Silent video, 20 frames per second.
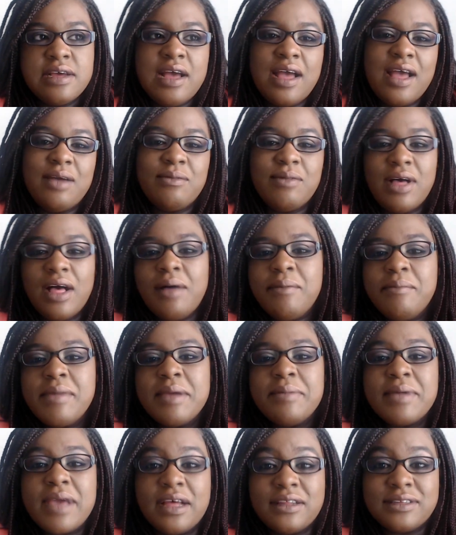well,
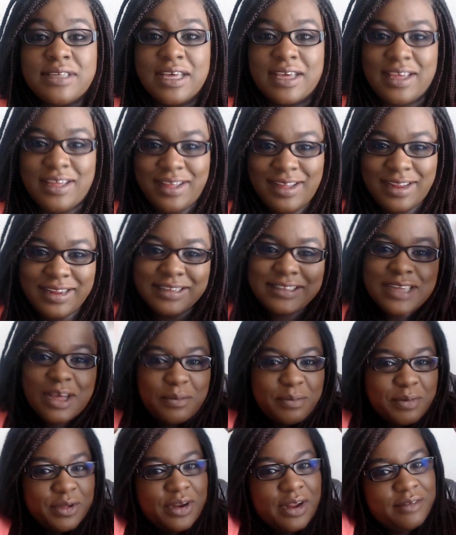maybe I'll take it. I didn't tell
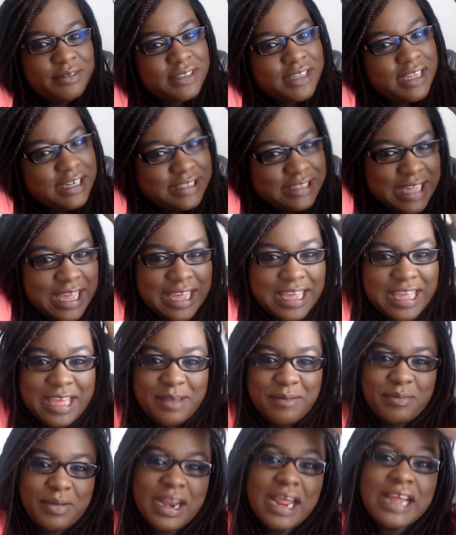Boone I was going to take
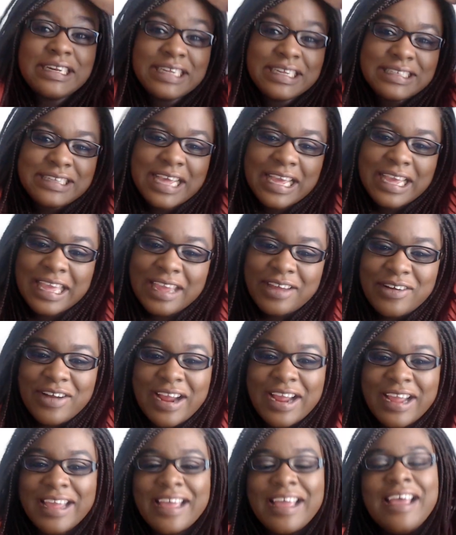it, but I did take it,
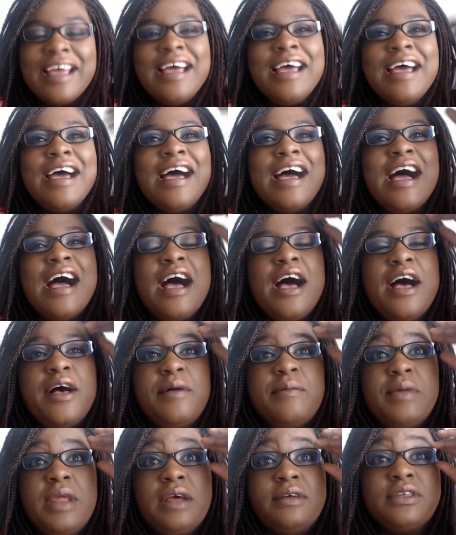right?
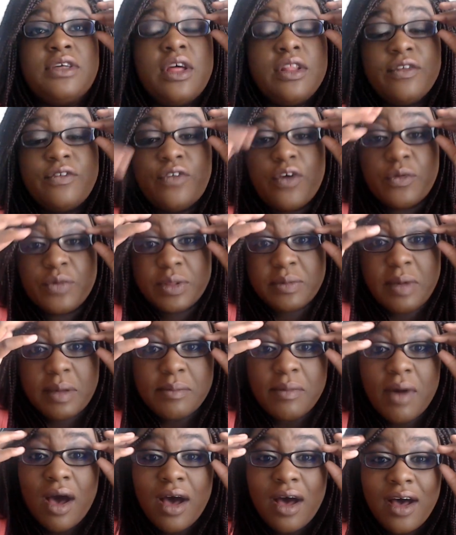And I was on the phone with my
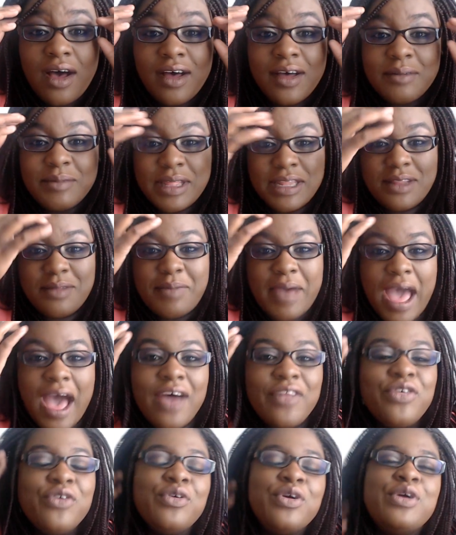mom in the
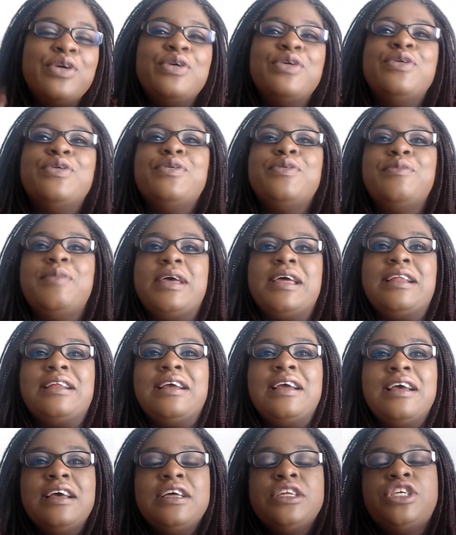bathroom and
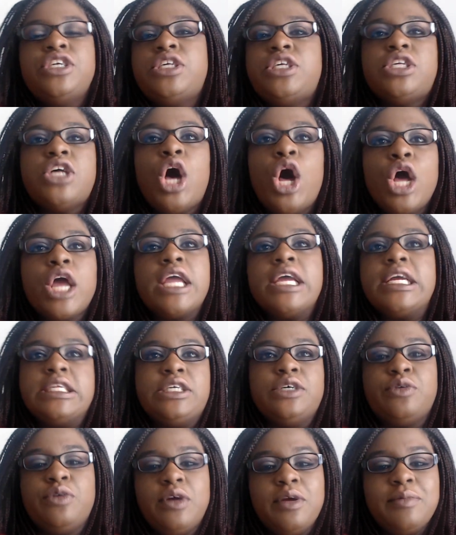just talking
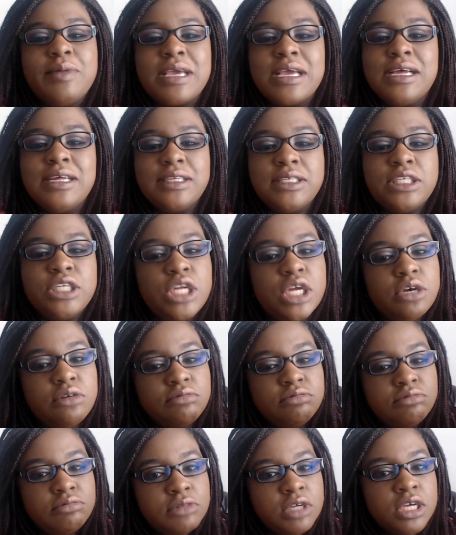to her because,
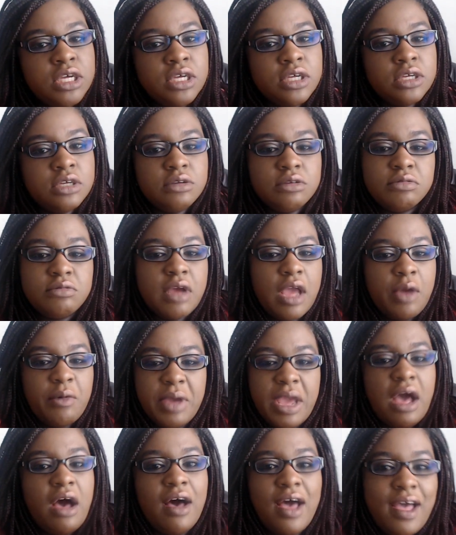we
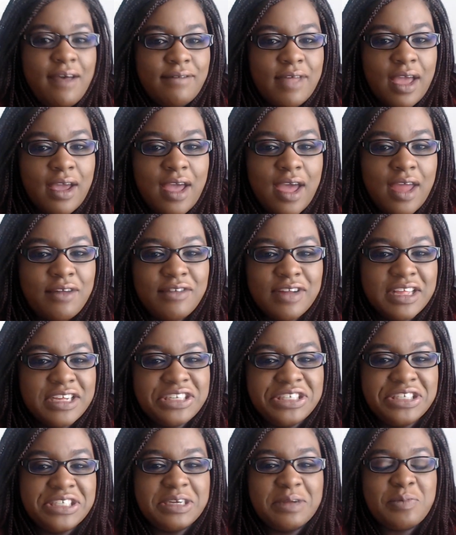all have that kind of
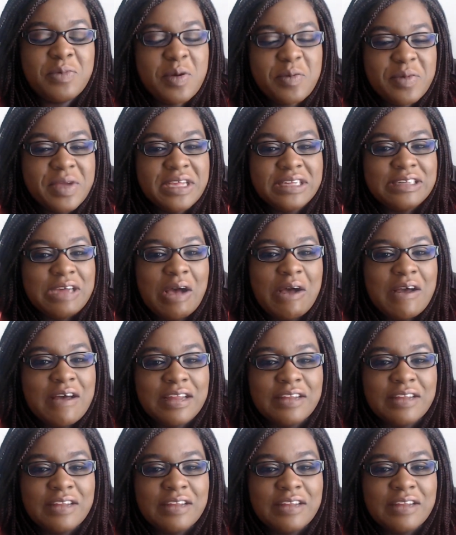relationship where we can talk on the